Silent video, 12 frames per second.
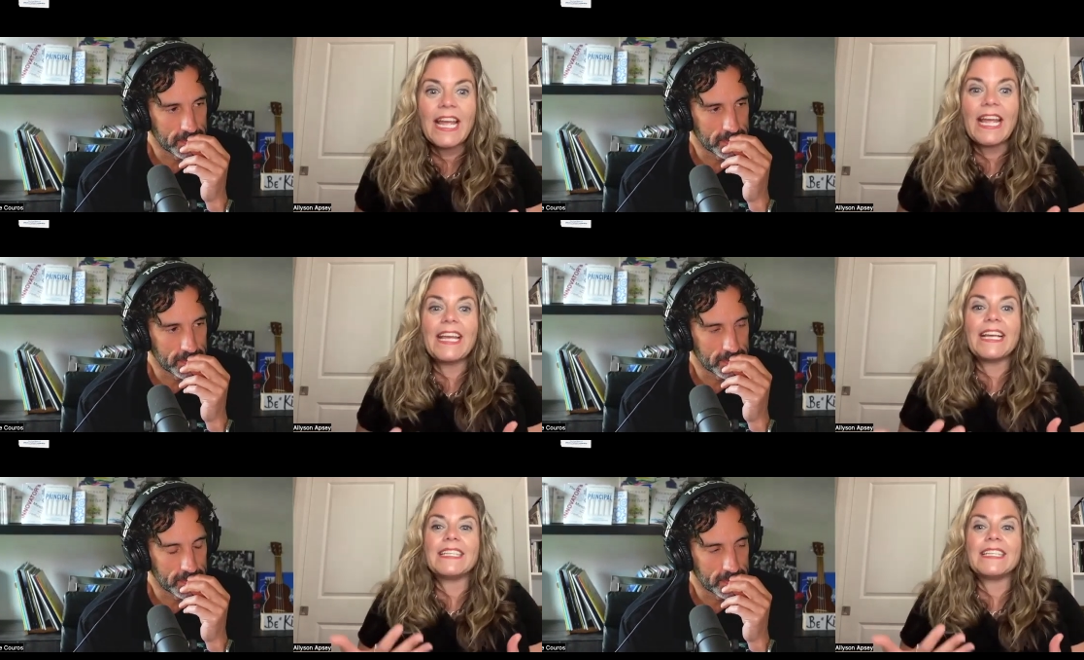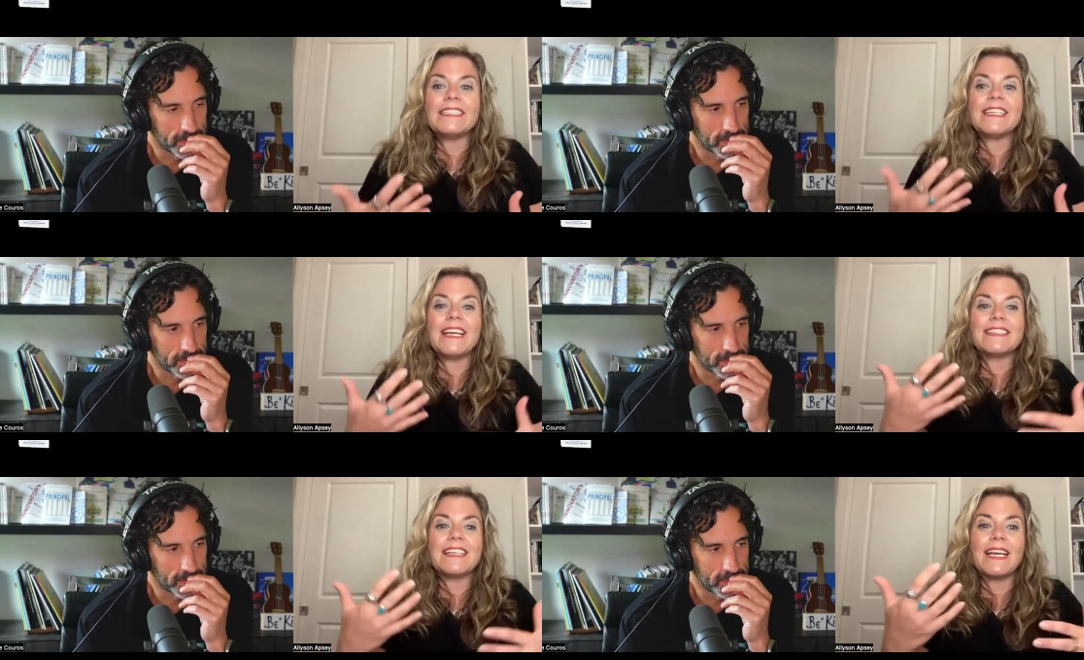Speaker 1: And
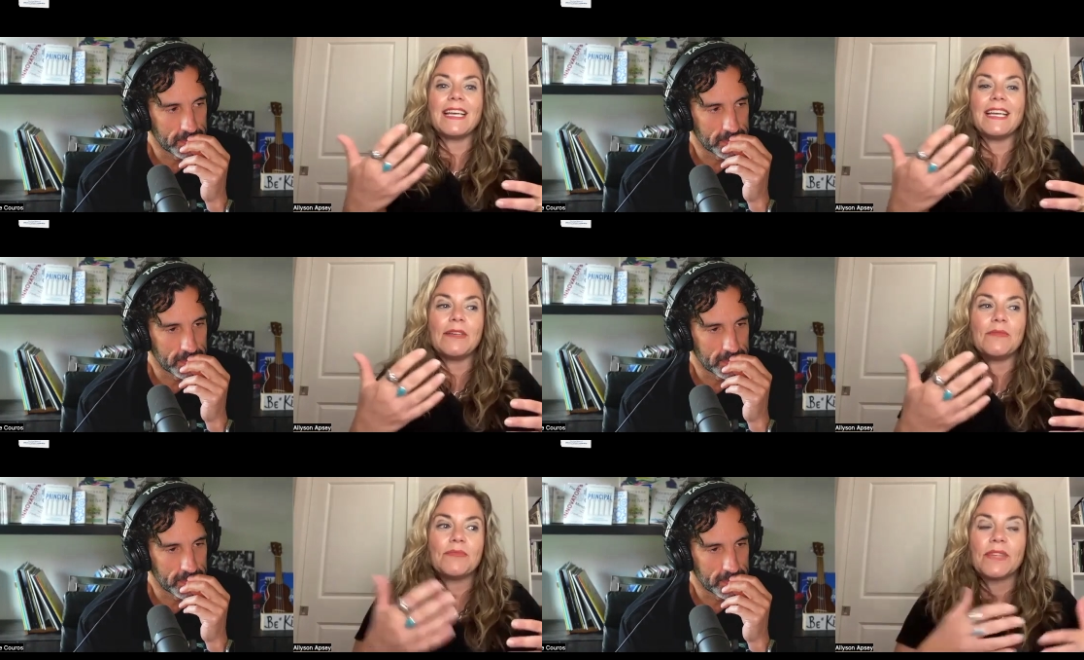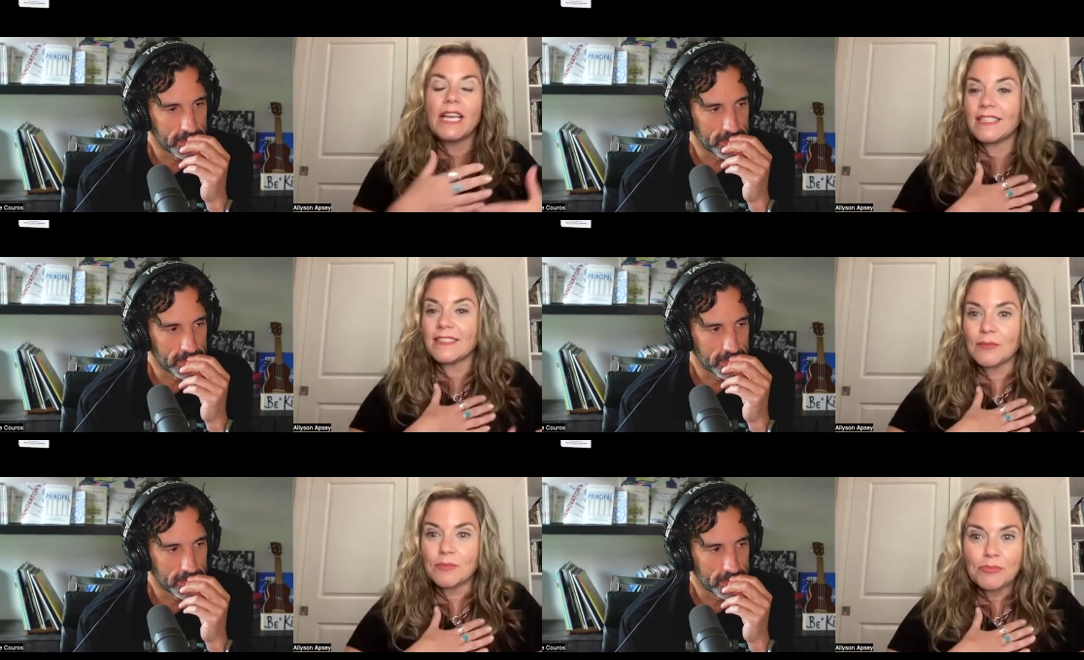as I, as
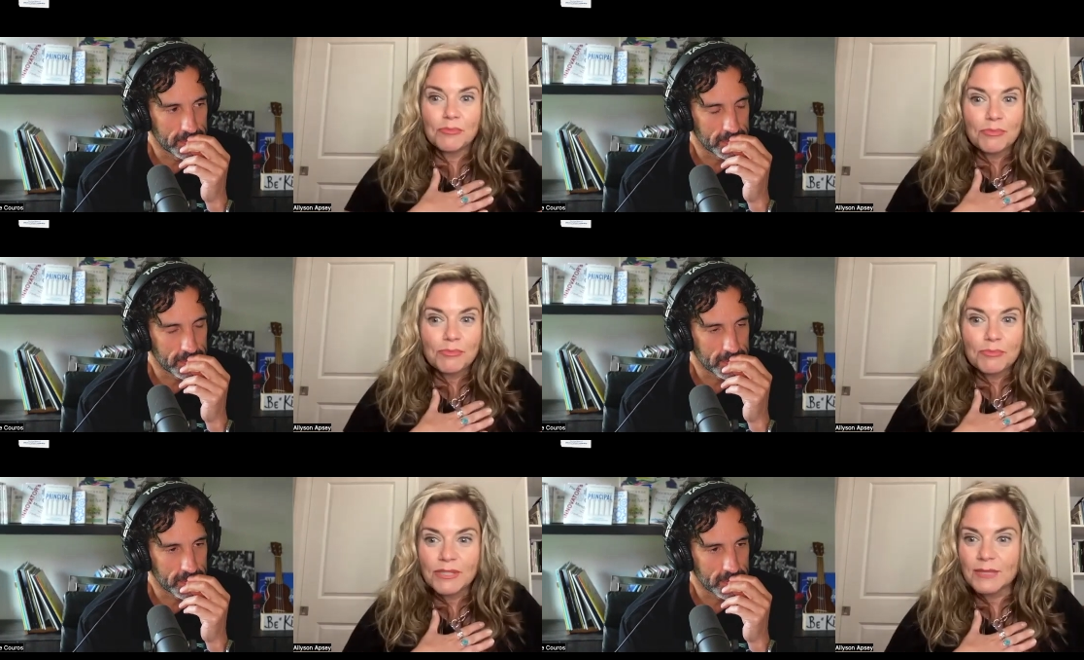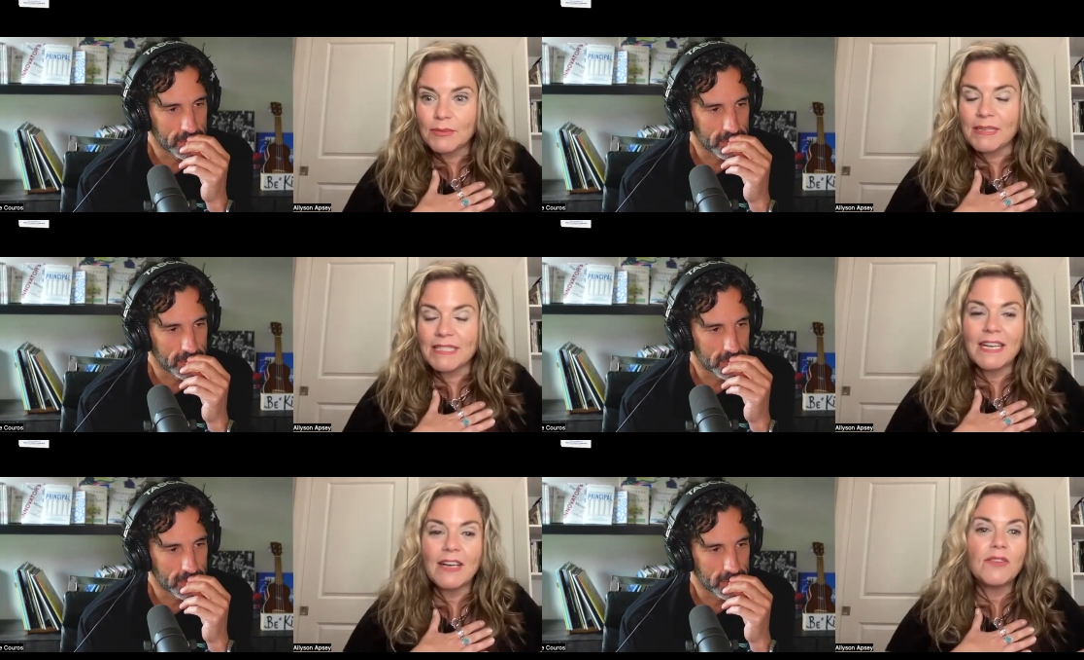a principal
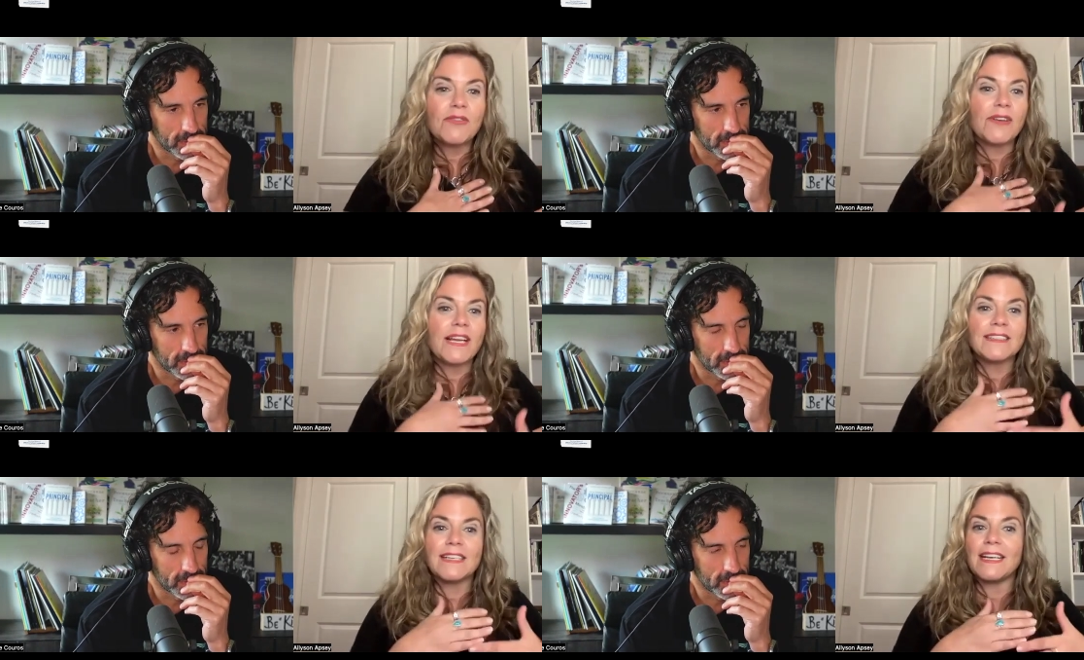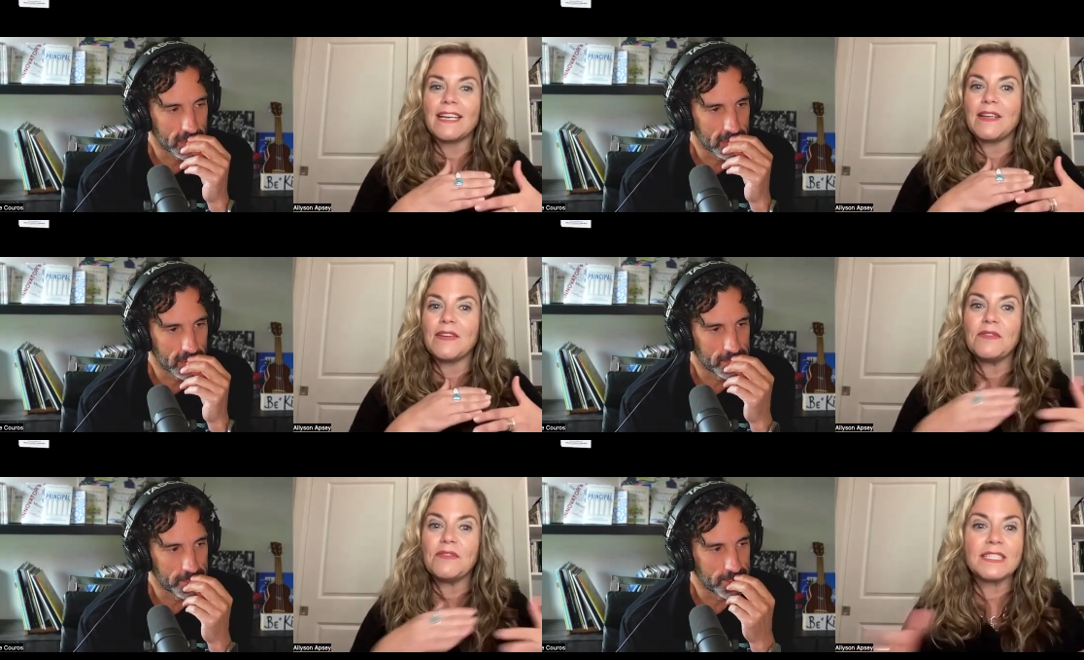myself, as
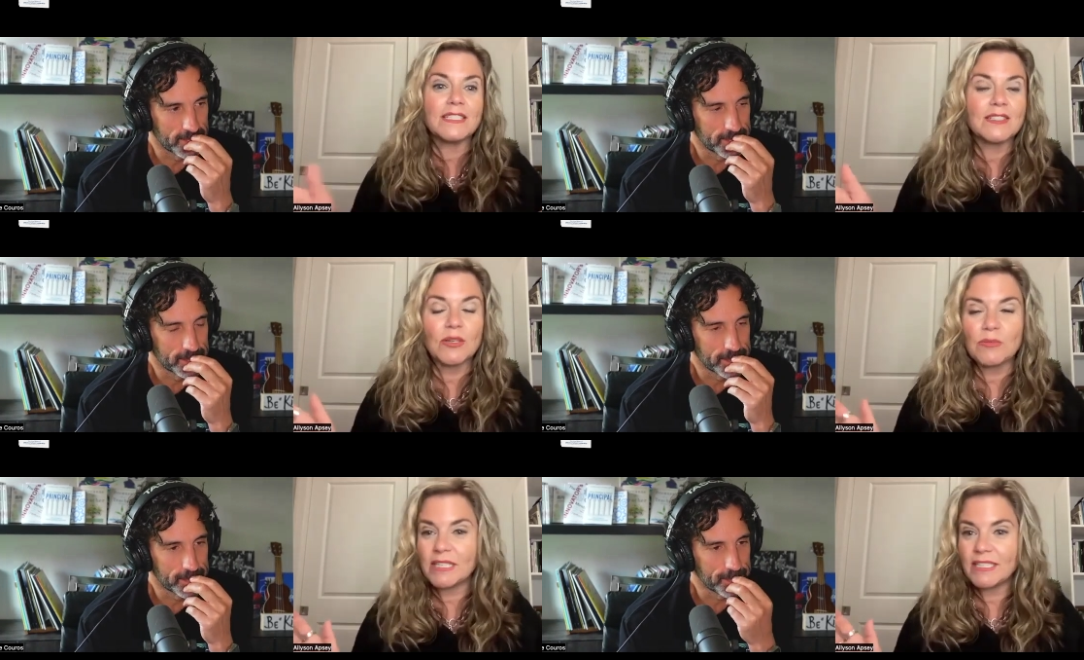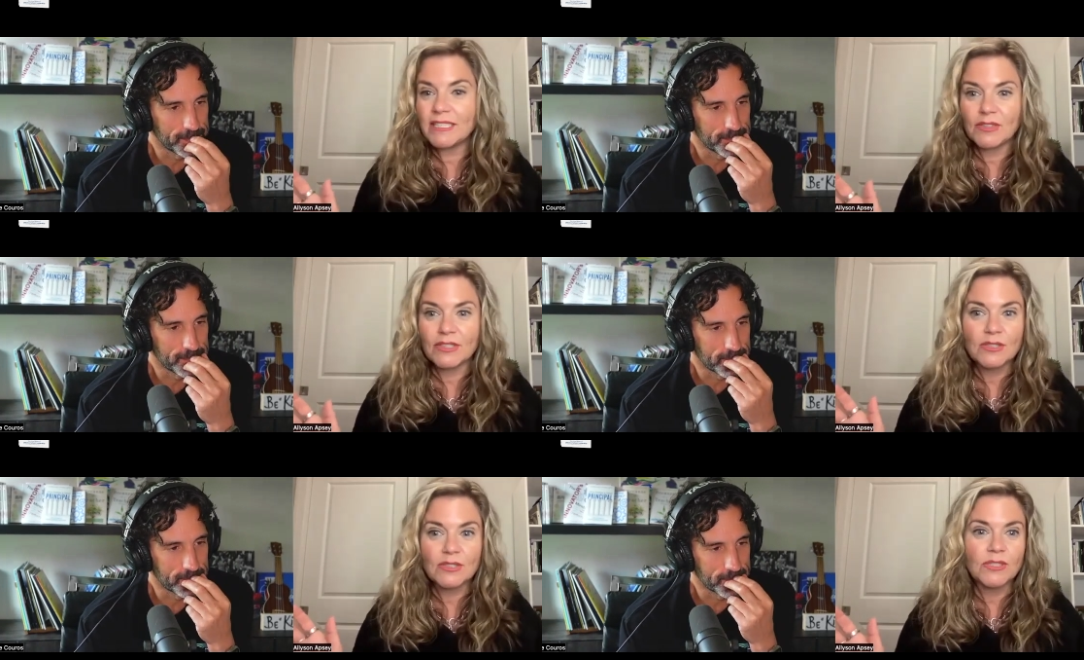I visit so many
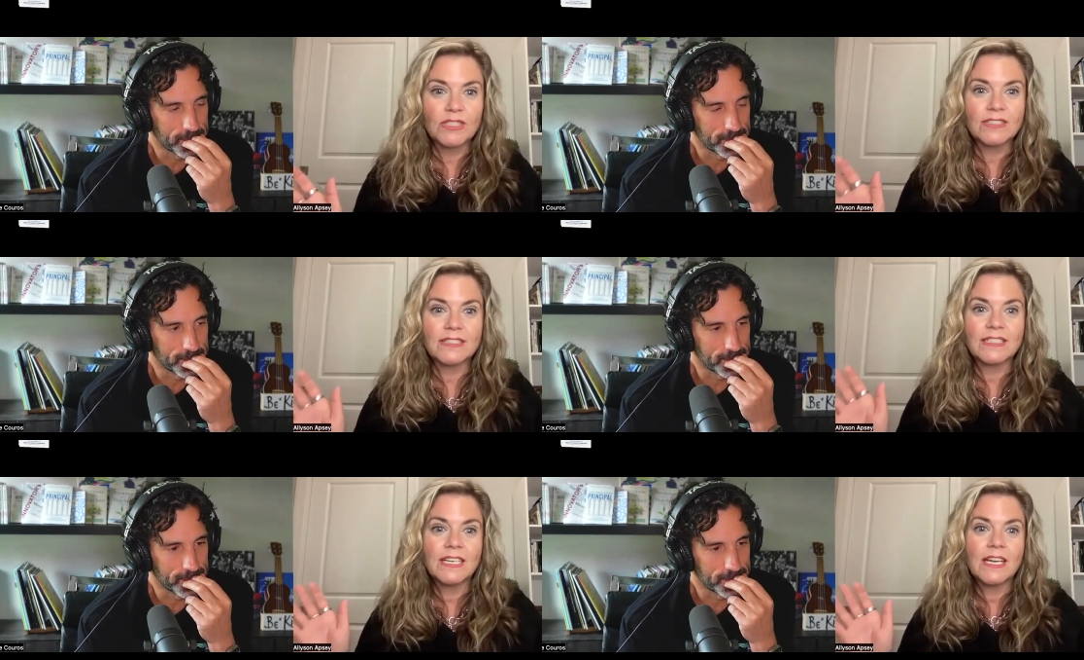different schools,